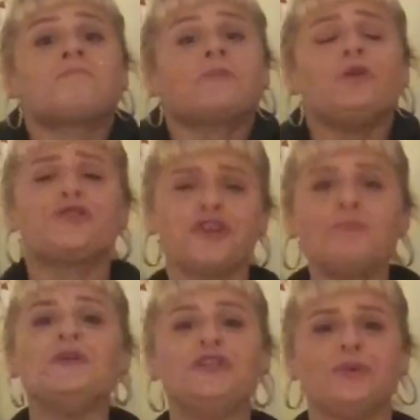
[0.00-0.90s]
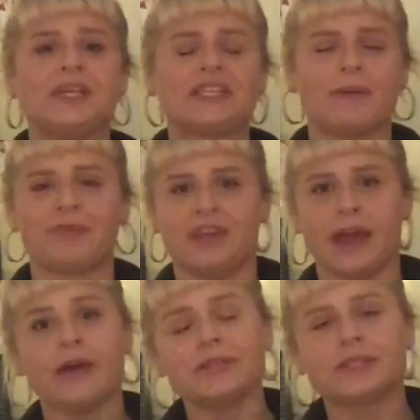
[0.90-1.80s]
you should be doing something
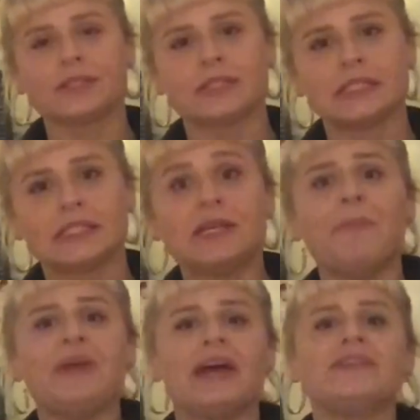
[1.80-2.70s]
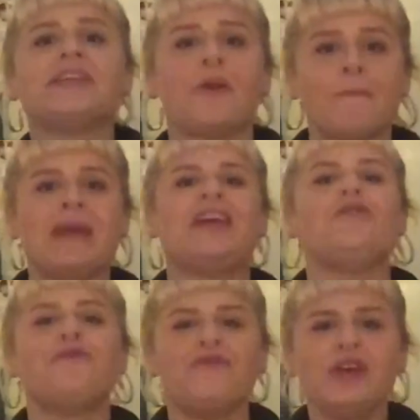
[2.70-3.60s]
else that'll make
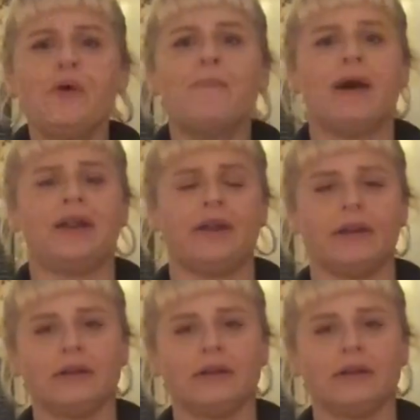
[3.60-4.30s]
you feel better.